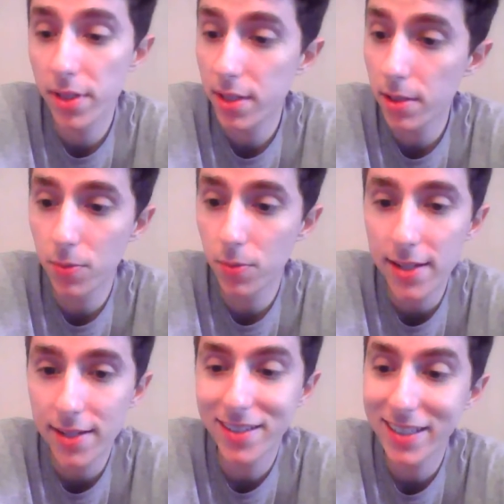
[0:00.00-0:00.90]

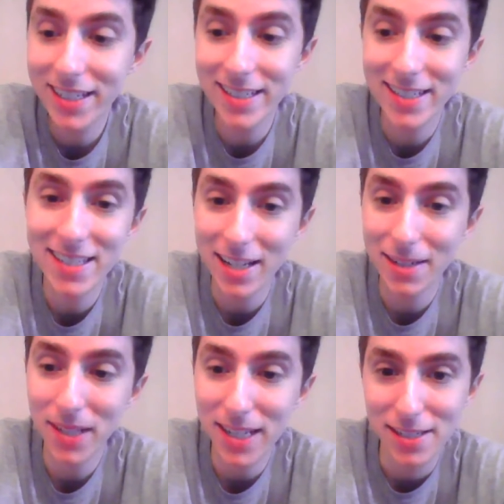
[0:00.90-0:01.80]
surprisingly in
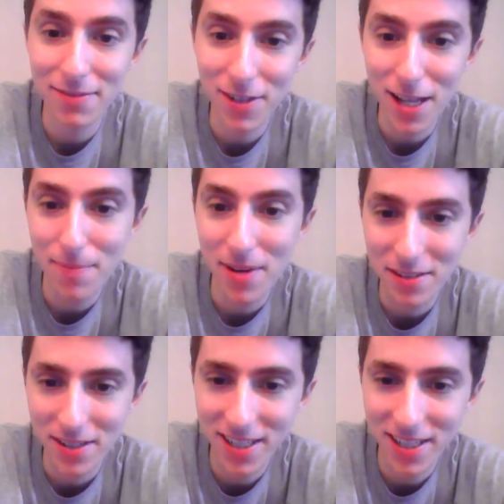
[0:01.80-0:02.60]
2nd place for that puzzle.